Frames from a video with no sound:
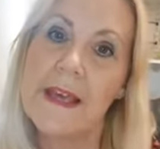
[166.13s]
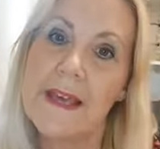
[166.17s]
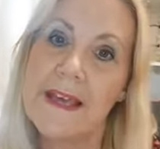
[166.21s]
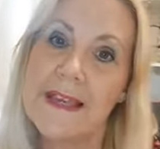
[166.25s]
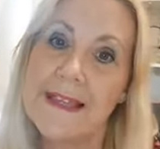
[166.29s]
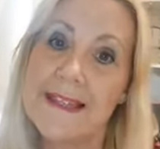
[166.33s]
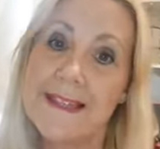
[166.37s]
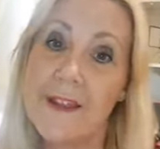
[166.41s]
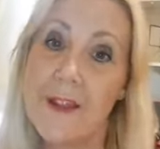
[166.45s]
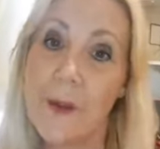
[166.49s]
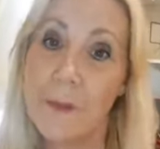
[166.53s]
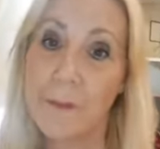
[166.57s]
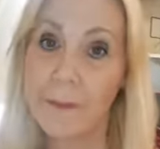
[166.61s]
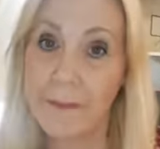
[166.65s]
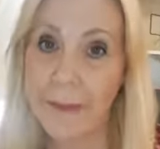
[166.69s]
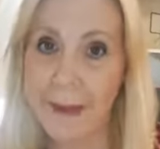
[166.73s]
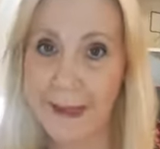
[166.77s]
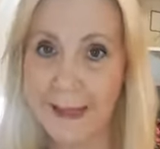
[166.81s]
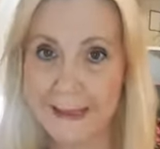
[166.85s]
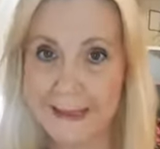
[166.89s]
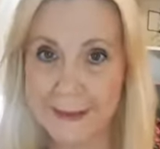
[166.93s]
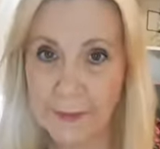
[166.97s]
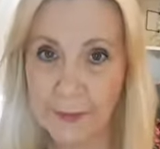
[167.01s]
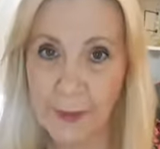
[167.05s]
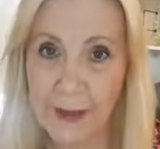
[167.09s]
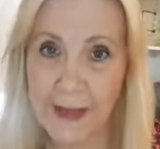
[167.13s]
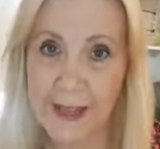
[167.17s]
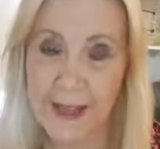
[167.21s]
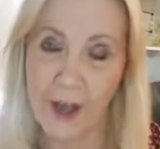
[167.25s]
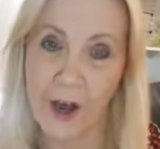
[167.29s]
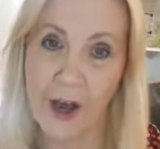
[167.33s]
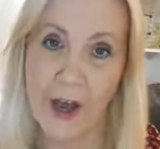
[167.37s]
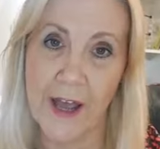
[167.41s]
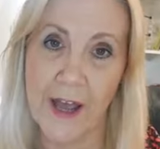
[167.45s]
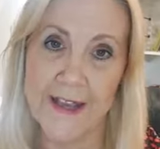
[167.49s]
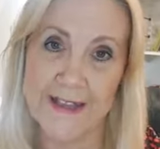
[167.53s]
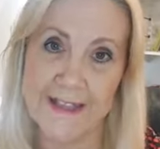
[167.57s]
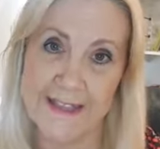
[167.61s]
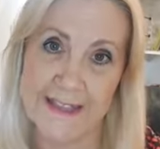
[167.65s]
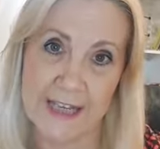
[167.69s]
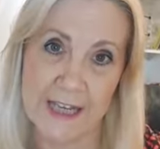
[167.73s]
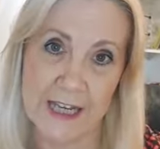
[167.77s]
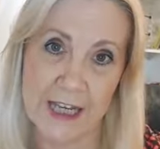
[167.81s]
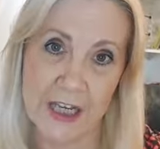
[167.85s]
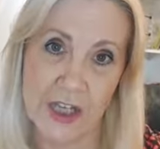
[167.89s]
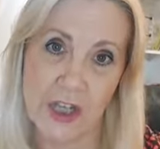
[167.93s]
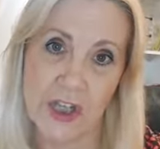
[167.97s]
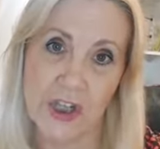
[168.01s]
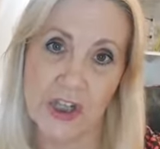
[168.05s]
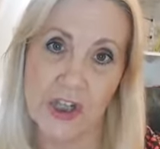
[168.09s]
So the best way I
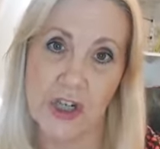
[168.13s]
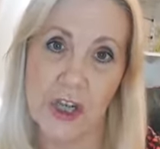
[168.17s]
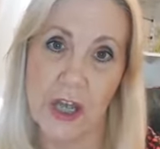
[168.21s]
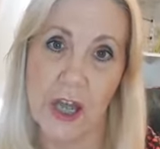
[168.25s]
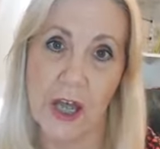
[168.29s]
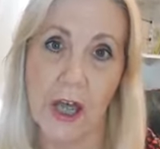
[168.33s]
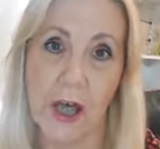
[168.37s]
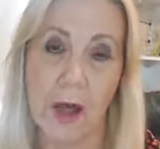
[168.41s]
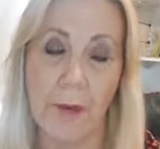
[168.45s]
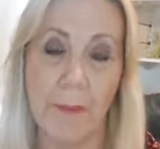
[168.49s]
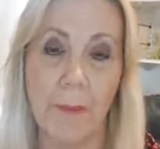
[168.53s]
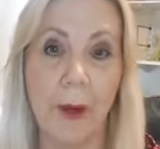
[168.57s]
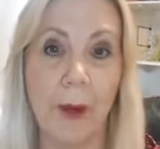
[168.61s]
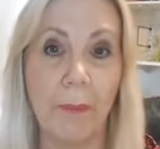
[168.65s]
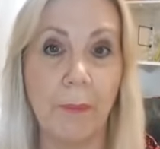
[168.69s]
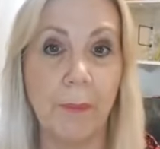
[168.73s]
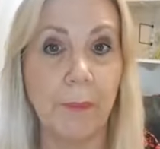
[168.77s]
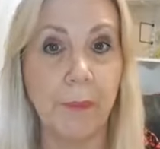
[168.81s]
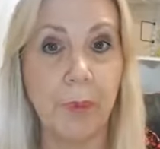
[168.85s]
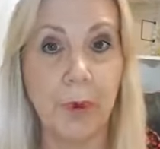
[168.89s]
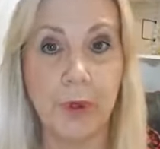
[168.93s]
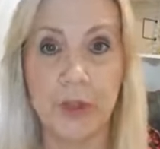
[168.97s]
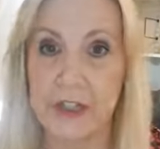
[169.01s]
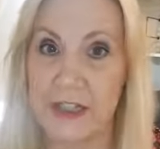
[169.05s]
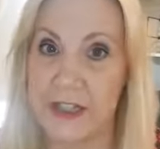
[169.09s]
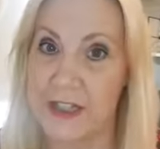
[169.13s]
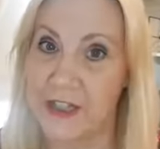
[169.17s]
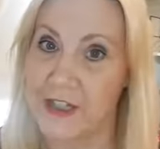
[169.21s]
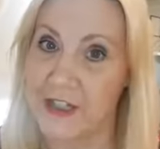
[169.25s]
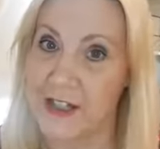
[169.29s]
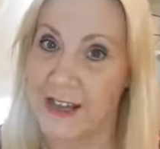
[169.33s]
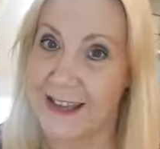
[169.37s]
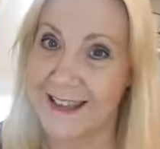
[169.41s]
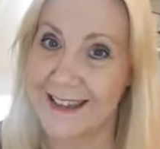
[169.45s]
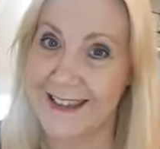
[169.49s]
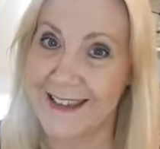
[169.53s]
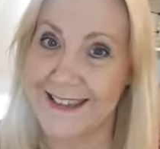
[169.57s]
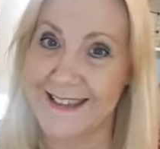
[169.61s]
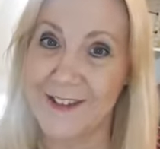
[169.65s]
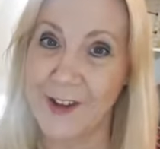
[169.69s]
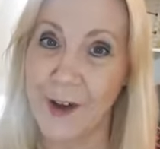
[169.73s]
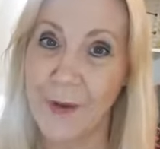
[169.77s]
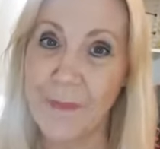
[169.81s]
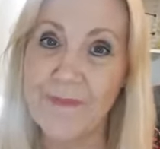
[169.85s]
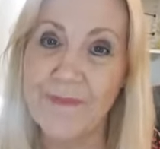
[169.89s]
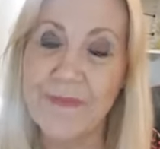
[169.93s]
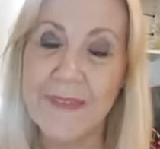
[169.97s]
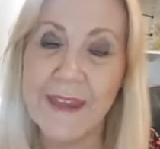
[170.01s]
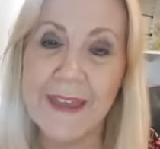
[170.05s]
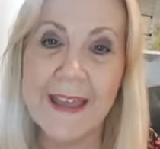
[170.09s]
teach putting a jacket
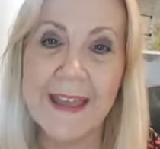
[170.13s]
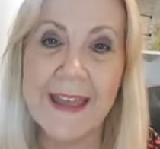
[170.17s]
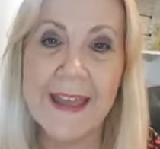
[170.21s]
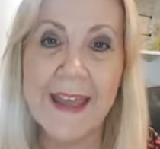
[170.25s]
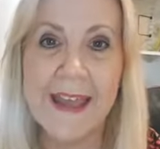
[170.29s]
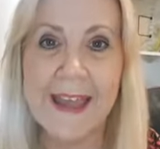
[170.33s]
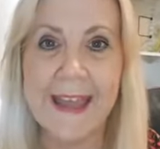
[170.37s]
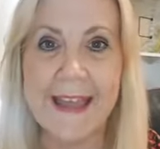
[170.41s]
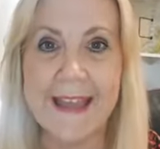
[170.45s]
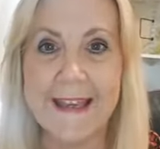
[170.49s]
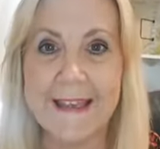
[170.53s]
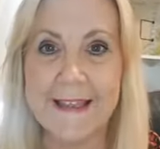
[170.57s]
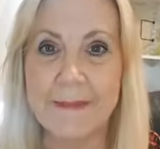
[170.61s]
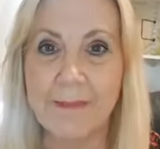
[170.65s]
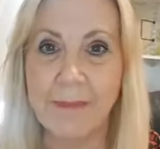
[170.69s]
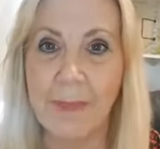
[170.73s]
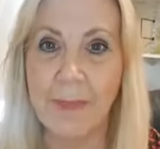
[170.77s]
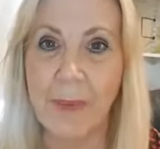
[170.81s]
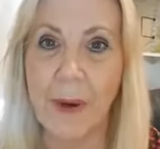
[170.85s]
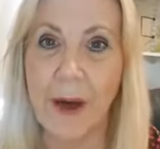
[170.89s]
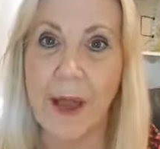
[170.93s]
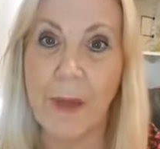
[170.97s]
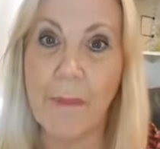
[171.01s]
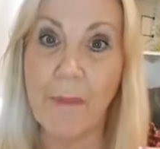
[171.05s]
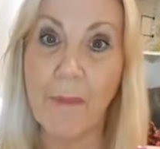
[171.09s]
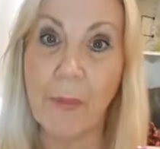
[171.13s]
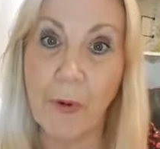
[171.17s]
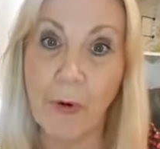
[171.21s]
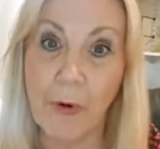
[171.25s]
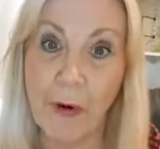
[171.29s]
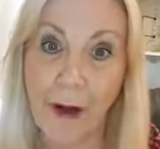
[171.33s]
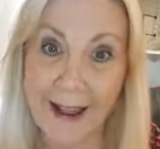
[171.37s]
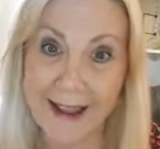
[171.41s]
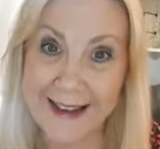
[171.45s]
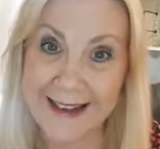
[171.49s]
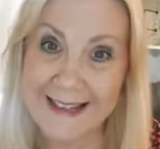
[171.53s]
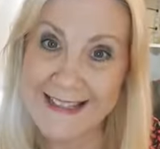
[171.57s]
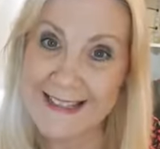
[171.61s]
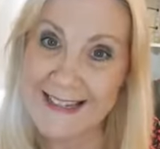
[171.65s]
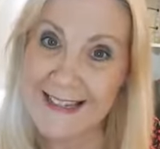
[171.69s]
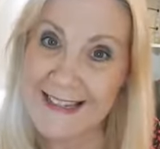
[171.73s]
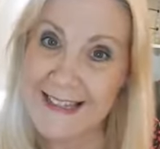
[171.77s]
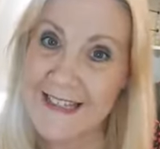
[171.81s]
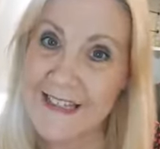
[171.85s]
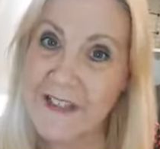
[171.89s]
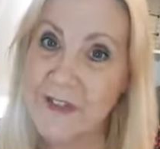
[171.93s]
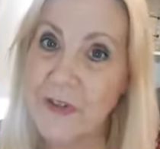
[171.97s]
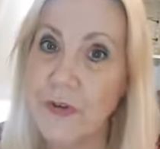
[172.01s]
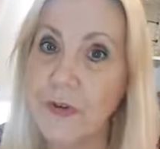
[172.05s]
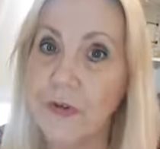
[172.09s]
on is by
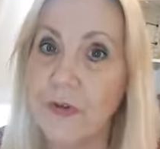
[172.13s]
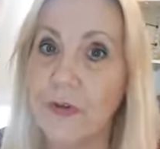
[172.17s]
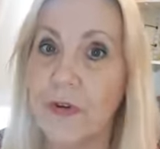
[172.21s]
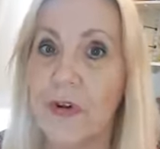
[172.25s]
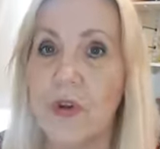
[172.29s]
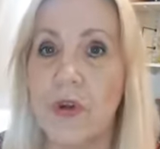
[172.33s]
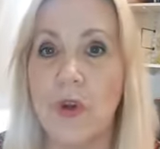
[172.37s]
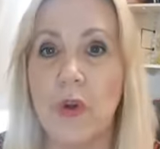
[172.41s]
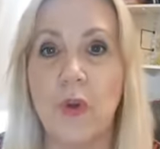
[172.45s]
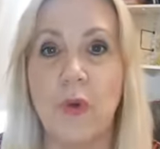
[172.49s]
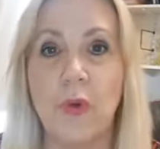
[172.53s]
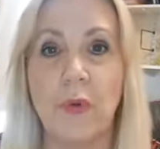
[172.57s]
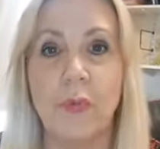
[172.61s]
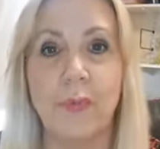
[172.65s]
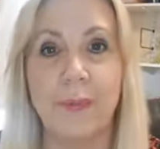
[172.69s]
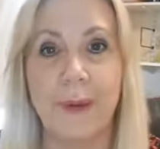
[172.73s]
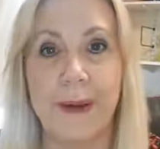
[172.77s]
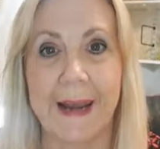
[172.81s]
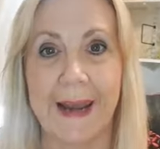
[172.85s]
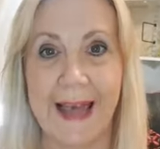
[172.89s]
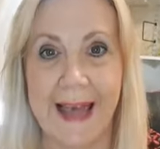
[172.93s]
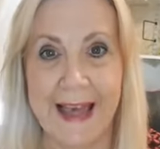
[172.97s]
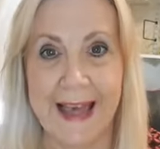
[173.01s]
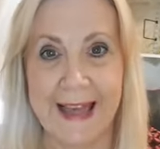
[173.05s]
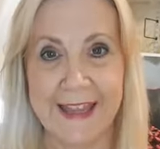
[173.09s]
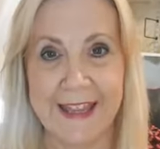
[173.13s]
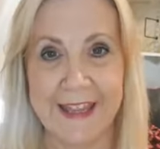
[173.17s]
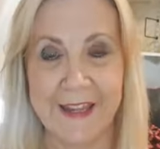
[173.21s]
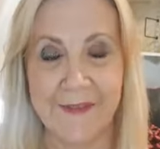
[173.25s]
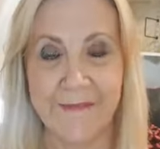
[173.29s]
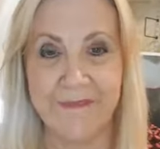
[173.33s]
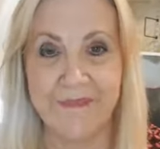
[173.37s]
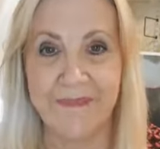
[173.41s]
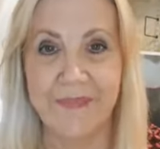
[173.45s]
practice through play.